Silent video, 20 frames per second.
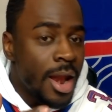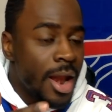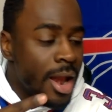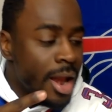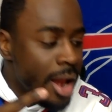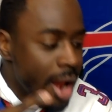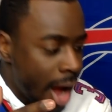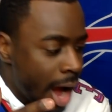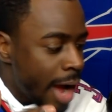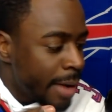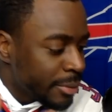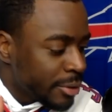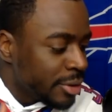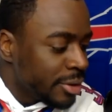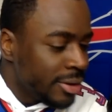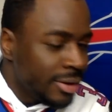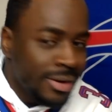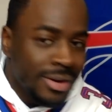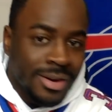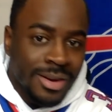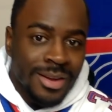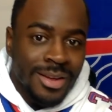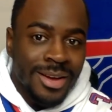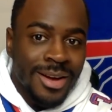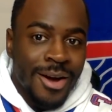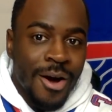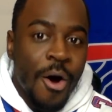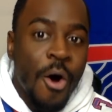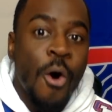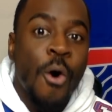Nah, I'm good.
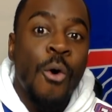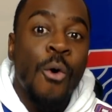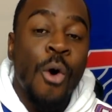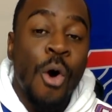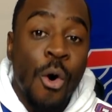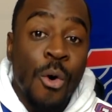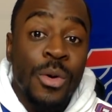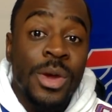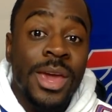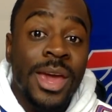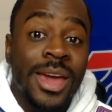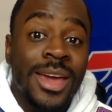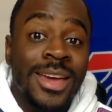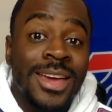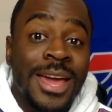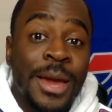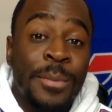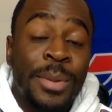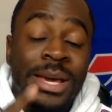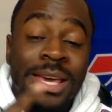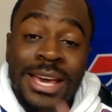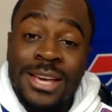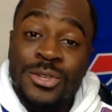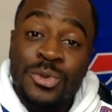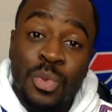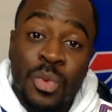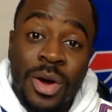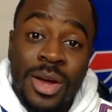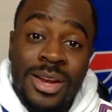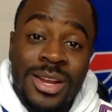Oh, okay. But guess
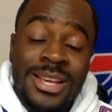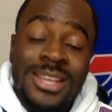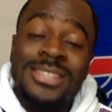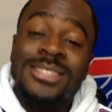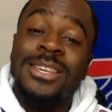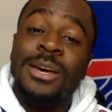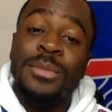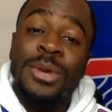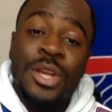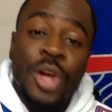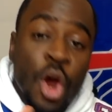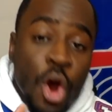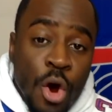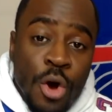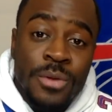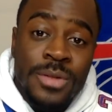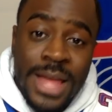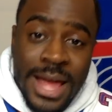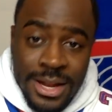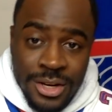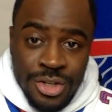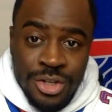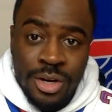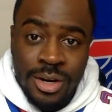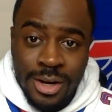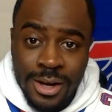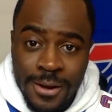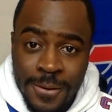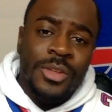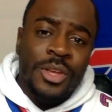what? Somebody heard that
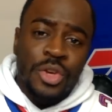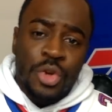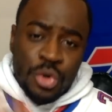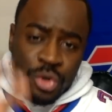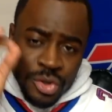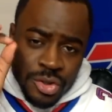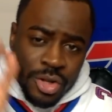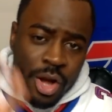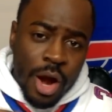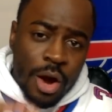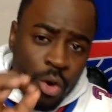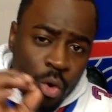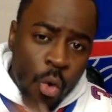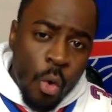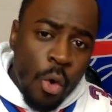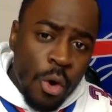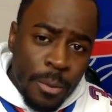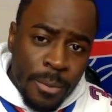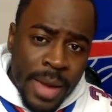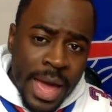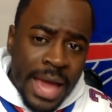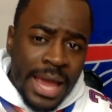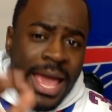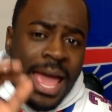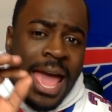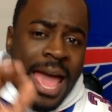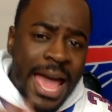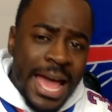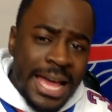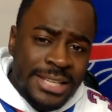junk. Your star quarterback
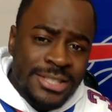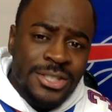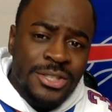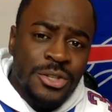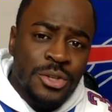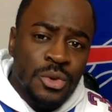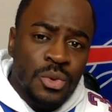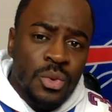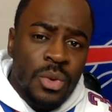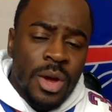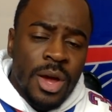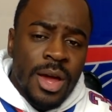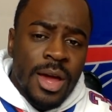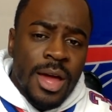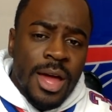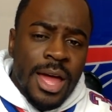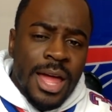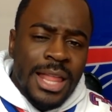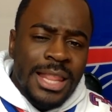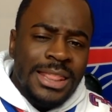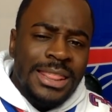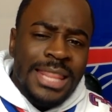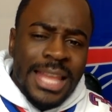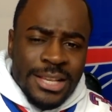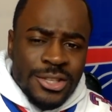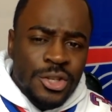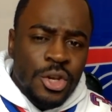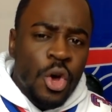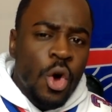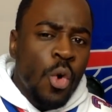asks you,
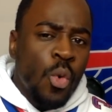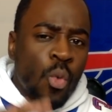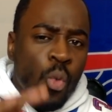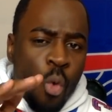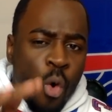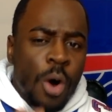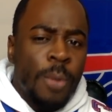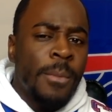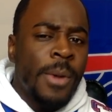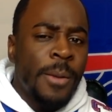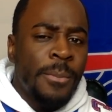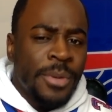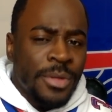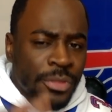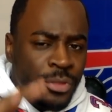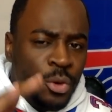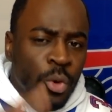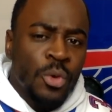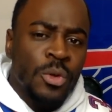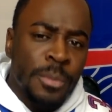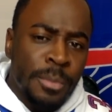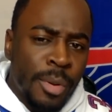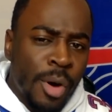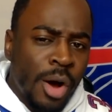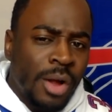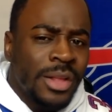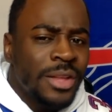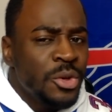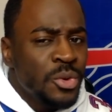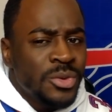let's go warm up and throw the
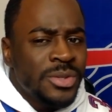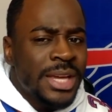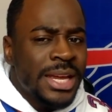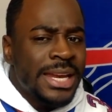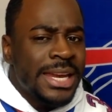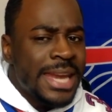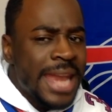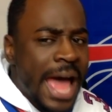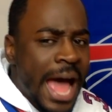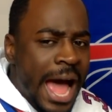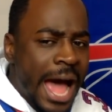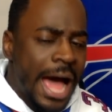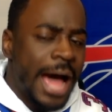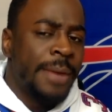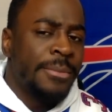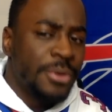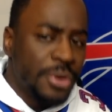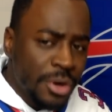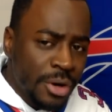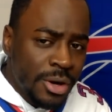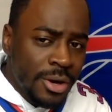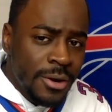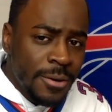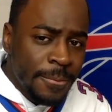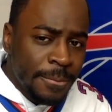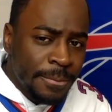ball, and you say, nah, I'm good.